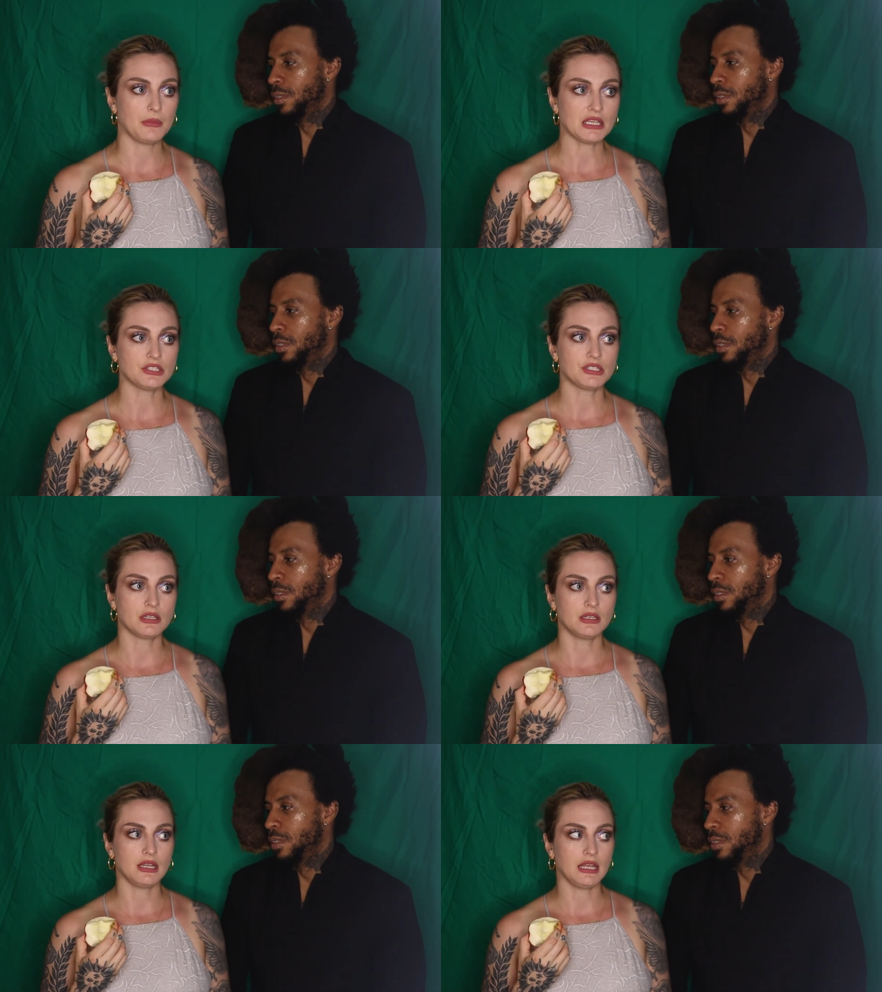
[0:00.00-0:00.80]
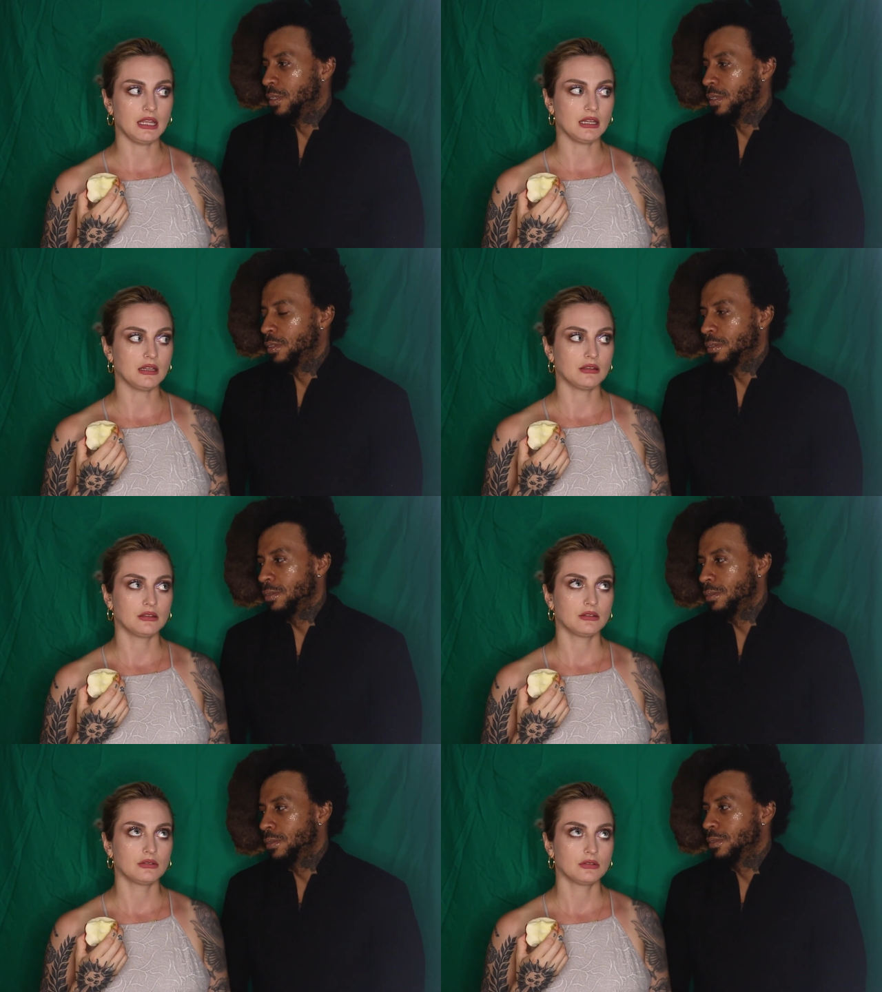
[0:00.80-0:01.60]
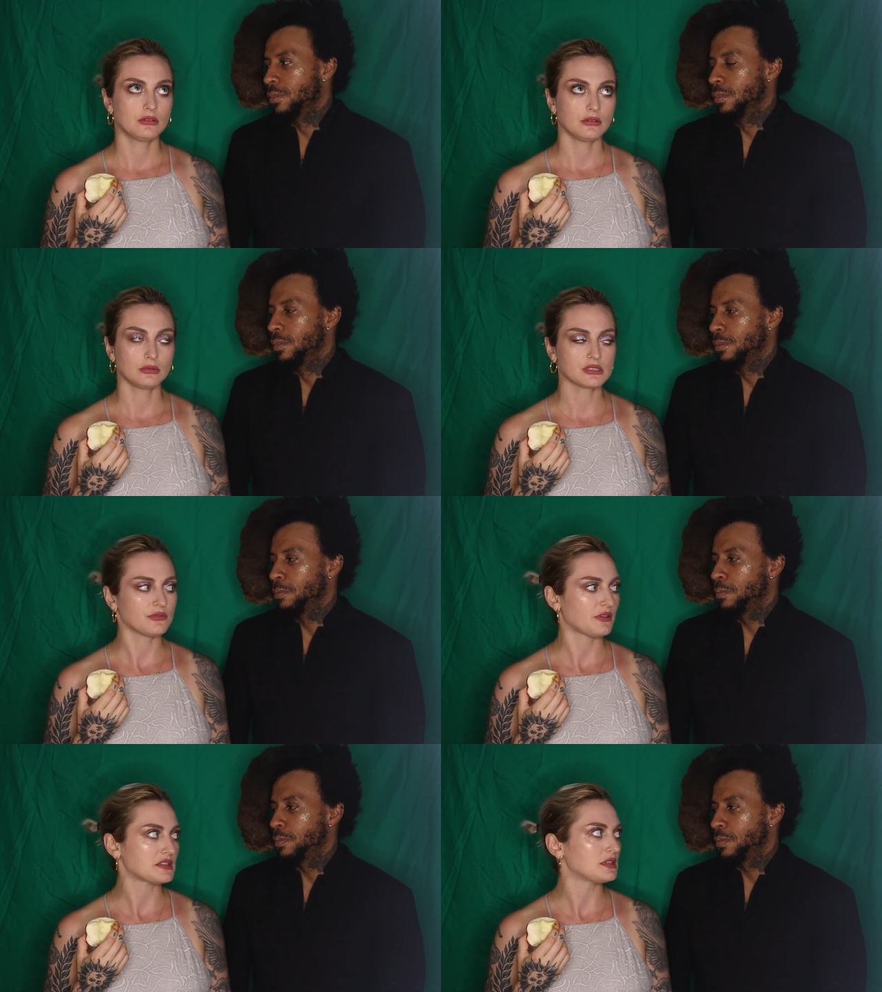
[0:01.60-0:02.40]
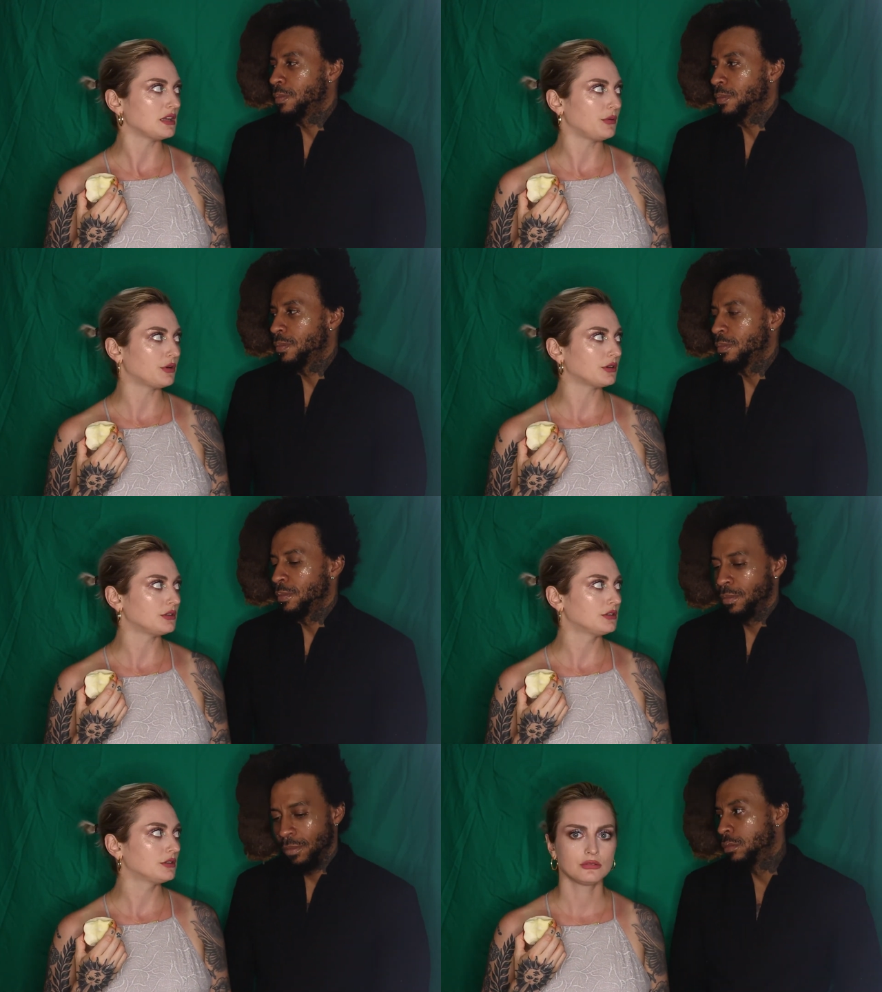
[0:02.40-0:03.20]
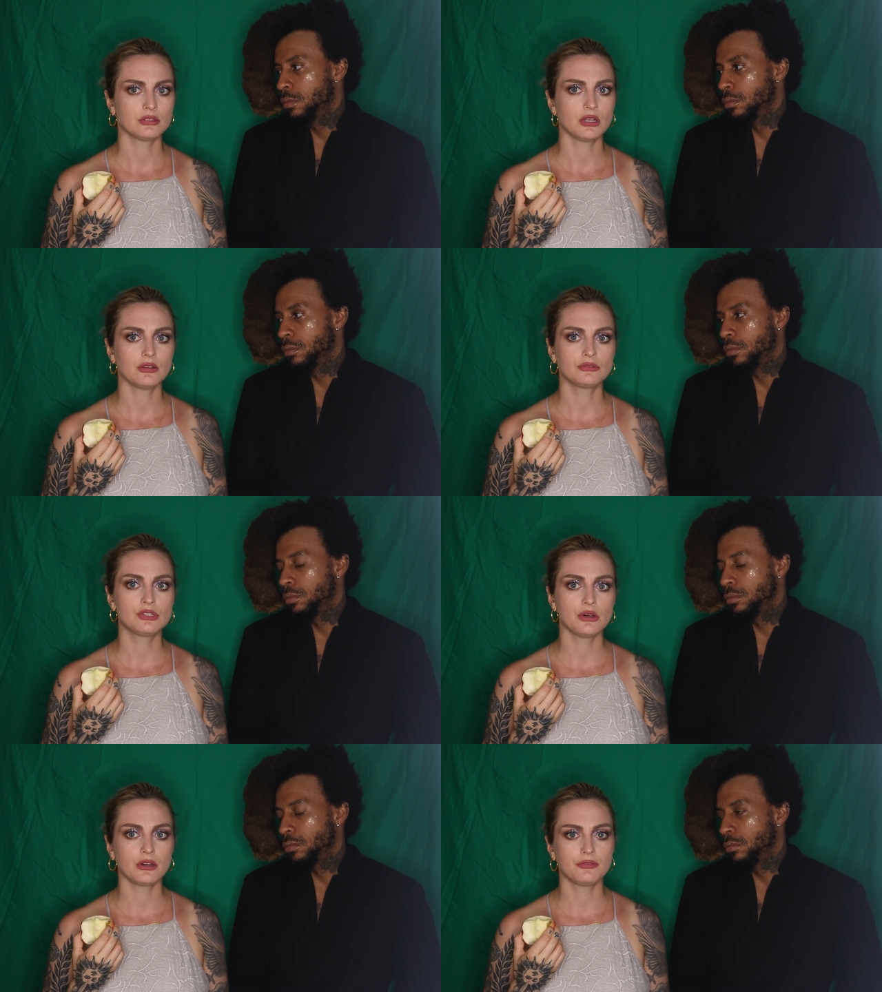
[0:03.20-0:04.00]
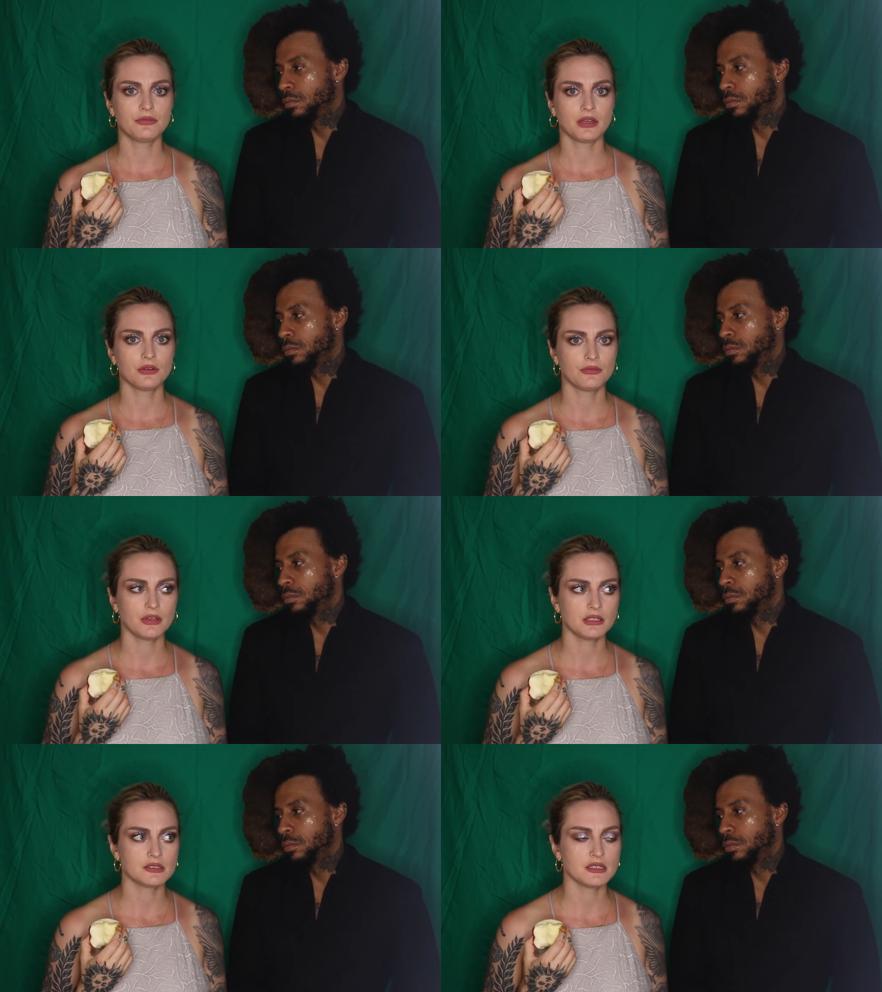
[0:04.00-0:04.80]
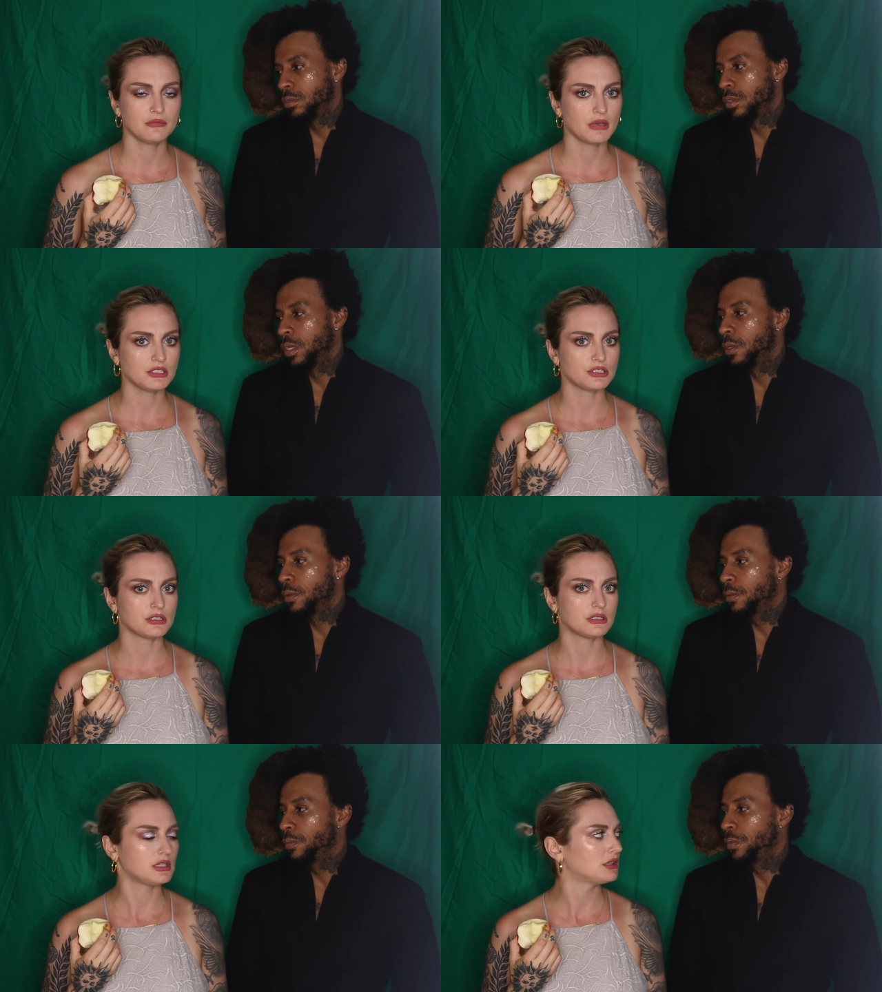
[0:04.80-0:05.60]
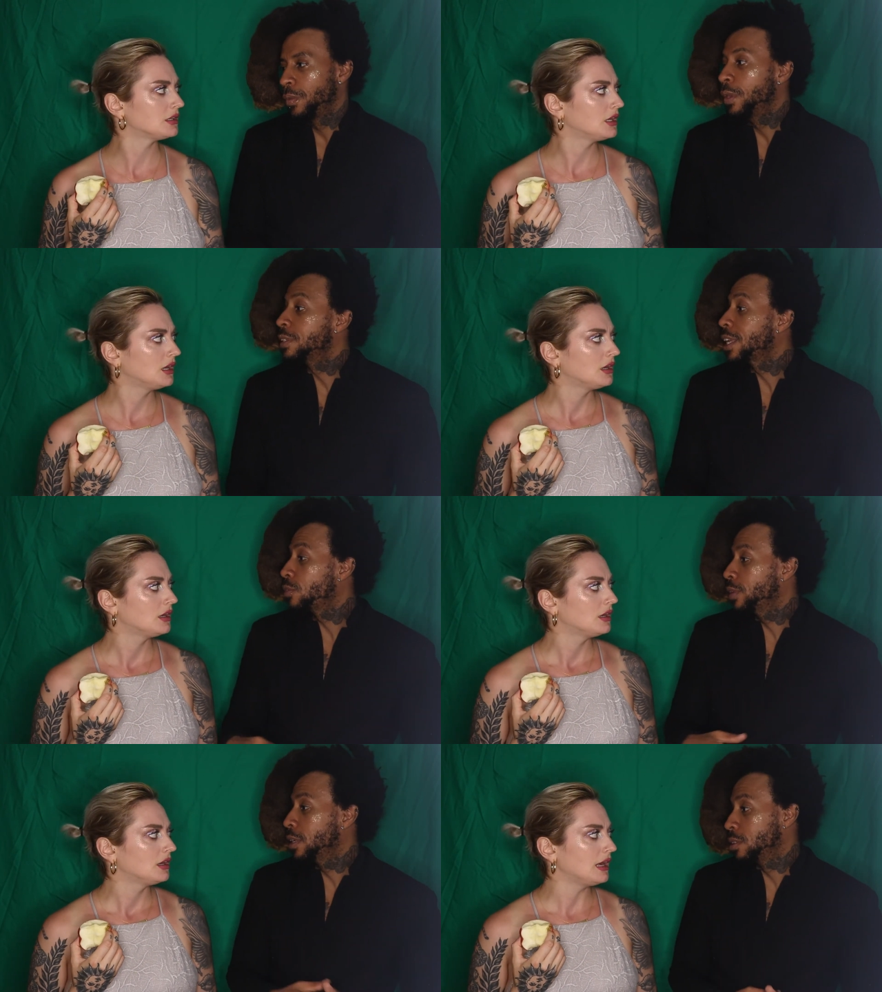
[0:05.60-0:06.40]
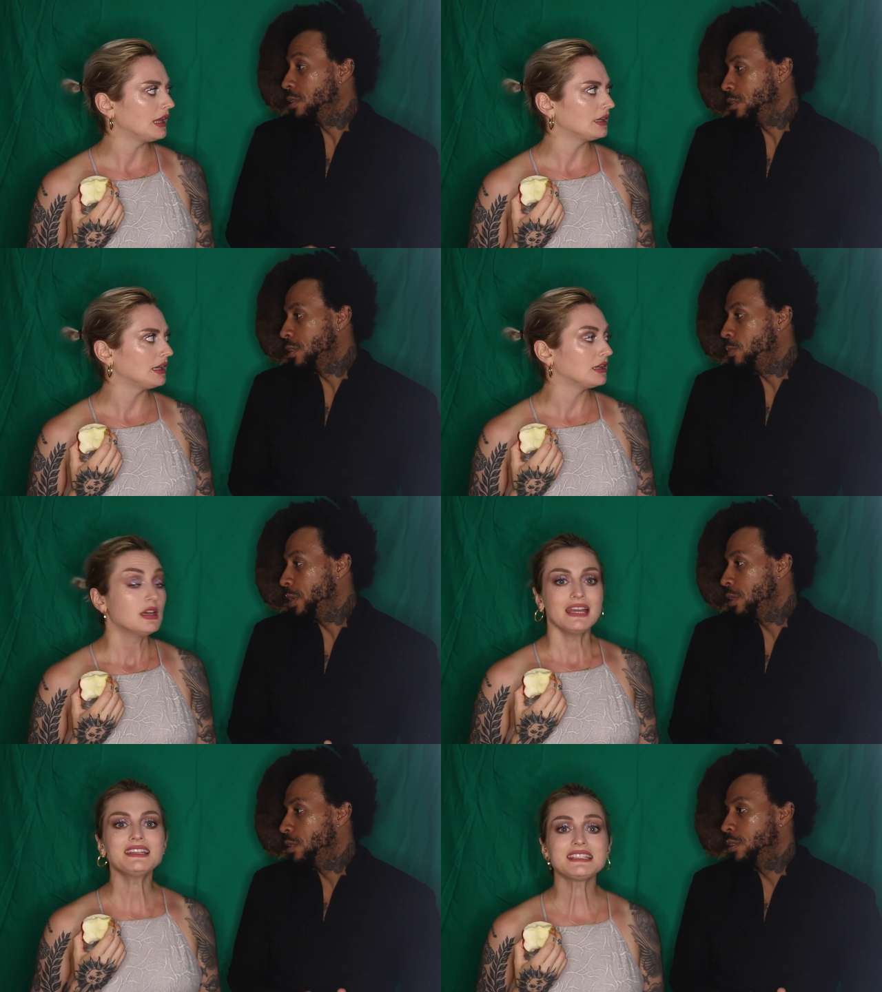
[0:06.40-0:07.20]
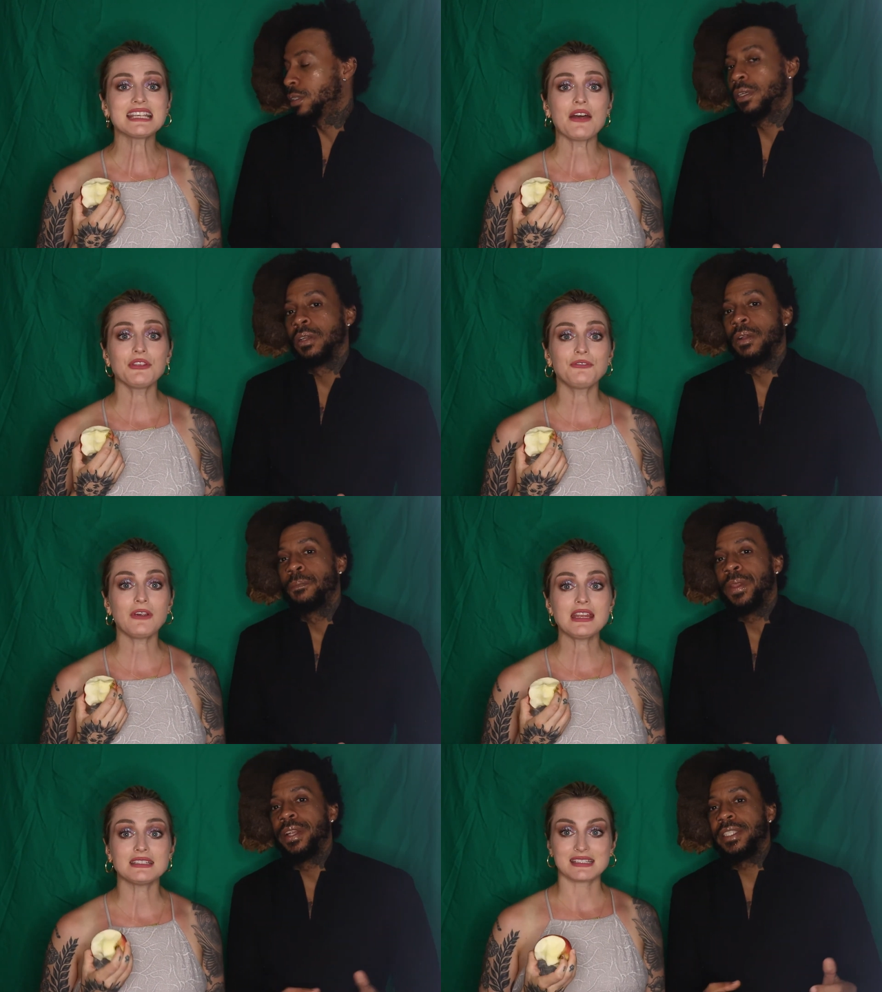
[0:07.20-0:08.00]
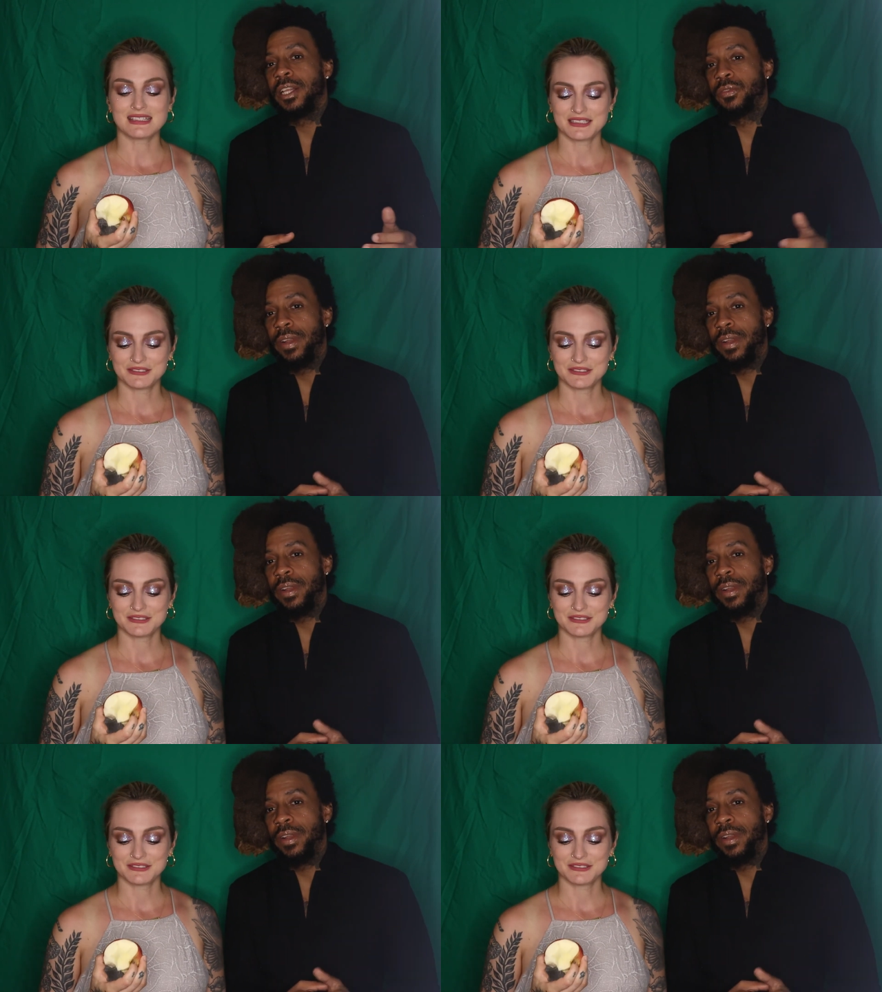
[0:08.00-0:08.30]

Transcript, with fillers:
Speaker 1: mansion in what's a fancy neighborhood? Uh, uh to our fancy mansion in
Speaker 2: in the south of France. LA. Somewhere. In
Speaker 1: the south of France. In the south
Speaker 2: of